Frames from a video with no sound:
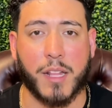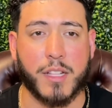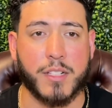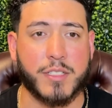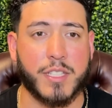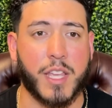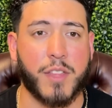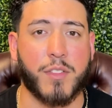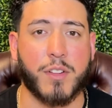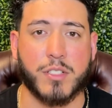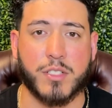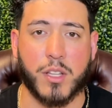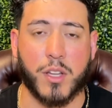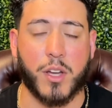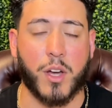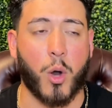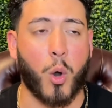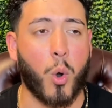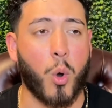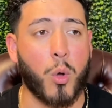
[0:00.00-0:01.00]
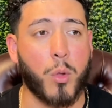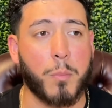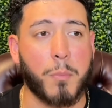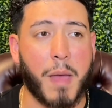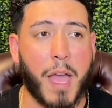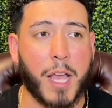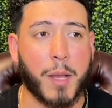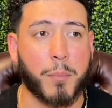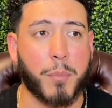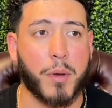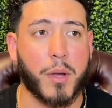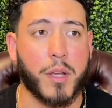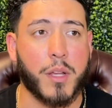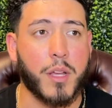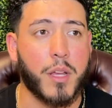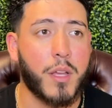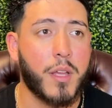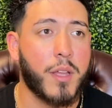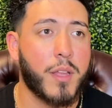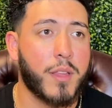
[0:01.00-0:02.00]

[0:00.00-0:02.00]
Let's say there's an old MacBook